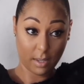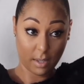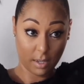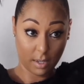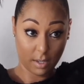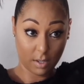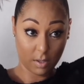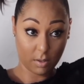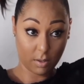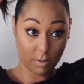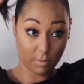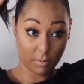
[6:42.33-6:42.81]

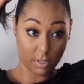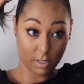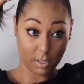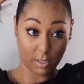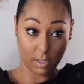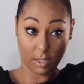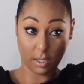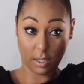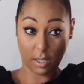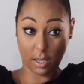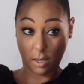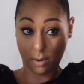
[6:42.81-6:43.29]
So I'm just
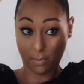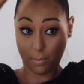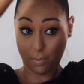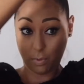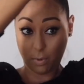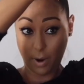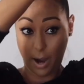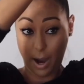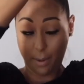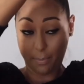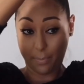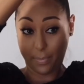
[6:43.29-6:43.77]
going to keep
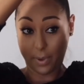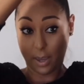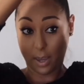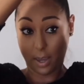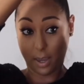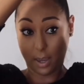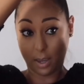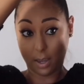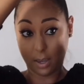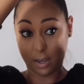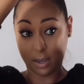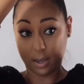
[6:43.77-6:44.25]

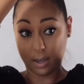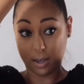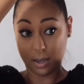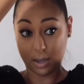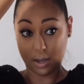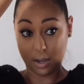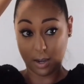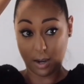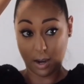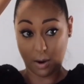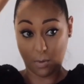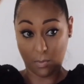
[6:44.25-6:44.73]

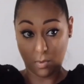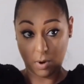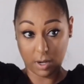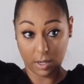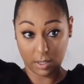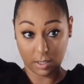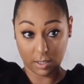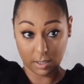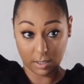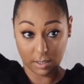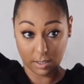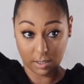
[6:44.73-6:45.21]
wrapping. I want
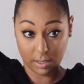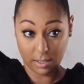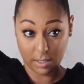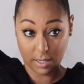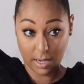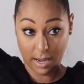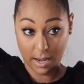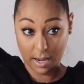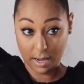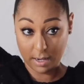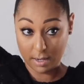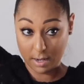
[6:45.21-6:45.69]
it to
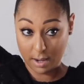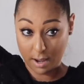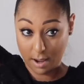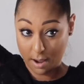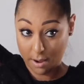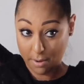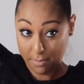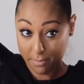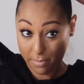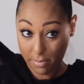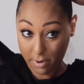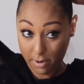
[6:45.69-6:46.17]
stand
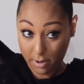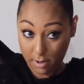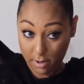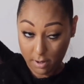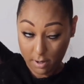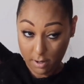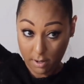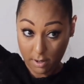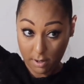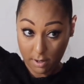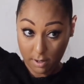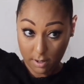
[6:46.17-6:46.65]
up.
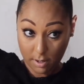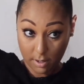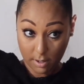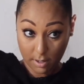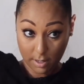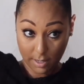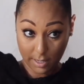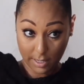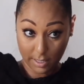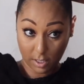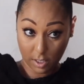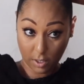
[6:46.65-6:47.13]

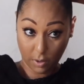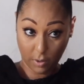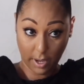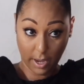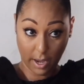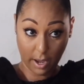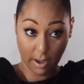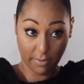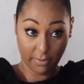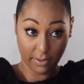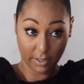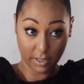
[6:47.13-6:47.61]
It's
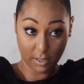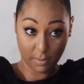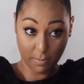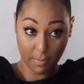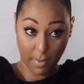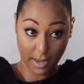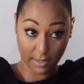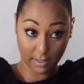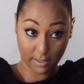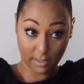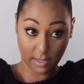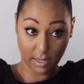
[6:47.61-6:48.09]
okay if it's
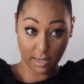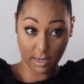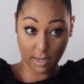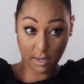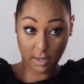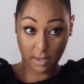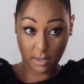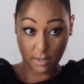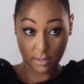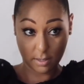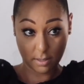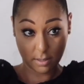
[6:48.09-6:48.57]

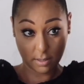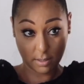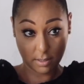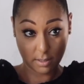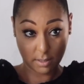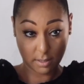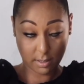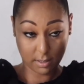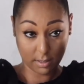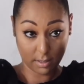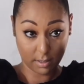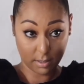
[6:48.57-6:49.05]
messy.
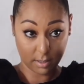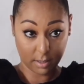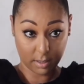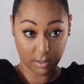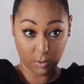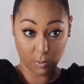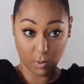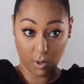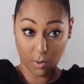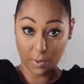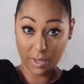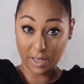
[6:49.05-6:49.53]

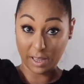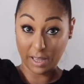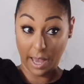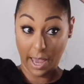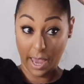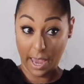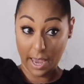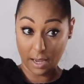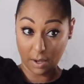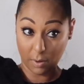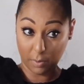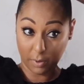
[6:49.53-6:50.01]
It's what we
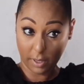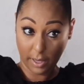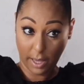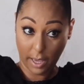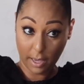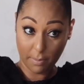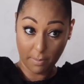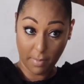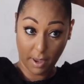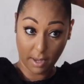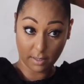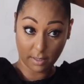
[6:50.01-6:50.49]
like. We
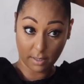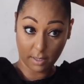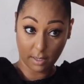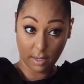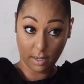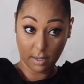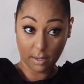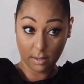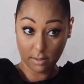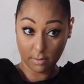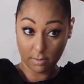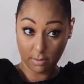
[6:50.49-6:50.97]
like
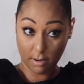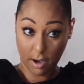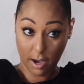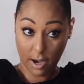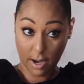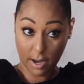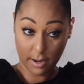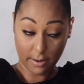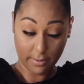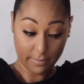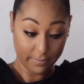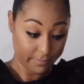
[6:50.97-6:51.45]
messy,
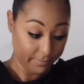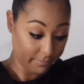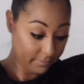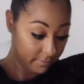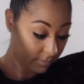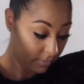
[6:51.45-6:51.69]
right?